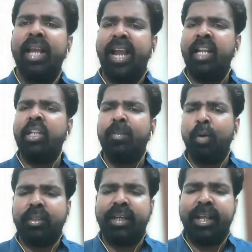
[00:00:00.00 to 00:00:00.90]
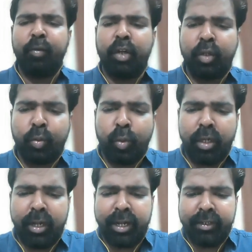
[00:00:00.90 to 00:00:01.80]
Another book that I would uh,
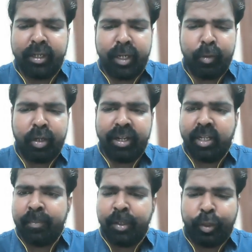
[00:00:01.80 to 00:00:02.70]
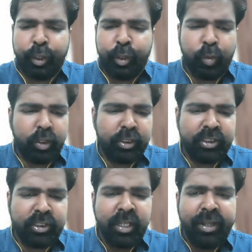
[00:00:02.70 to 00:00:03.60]
that I would recommend to you
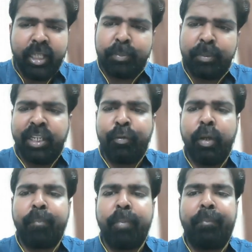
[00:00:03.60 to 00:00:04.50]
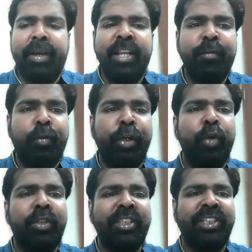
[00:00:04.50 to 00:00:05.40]
is, especially if you are preparing for
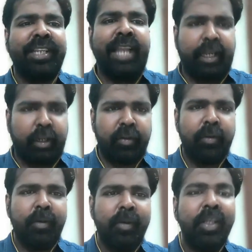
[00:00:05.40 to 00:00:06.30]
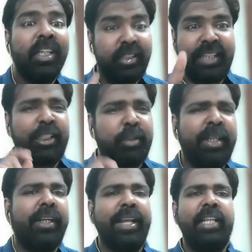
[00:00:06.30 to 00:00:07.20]
UGC NET. So that's
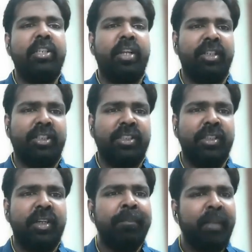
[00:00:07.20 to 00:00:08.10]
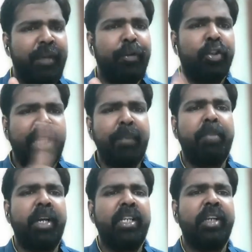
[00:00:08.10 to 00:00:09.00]
where the danger is. If you
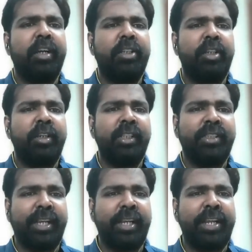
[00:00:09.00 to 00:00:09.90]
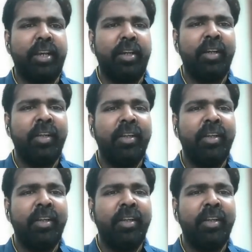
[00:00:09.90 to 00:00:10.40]
skip British literature in the second year,